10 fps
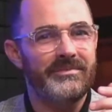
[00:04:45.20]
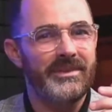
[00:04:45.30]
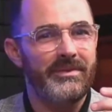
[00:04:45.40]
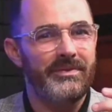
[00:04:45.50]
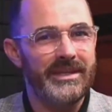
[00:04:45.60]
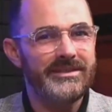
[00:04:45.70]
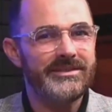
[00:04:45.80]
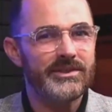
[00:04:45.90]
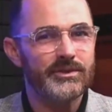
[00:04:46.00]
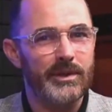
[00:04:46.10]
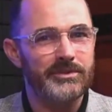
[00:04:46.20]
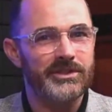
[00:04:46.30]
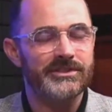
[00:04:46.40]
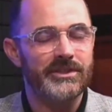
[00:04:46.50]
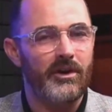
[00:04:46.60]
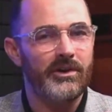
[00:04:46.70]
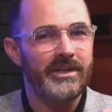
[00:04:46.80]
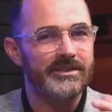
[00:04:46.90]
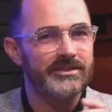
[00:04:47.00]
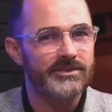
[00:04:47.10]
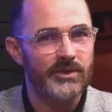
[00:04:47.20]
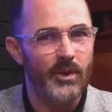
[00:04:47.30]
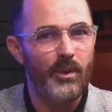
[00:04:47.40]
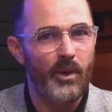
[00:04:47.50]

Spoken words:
these descriptions all get so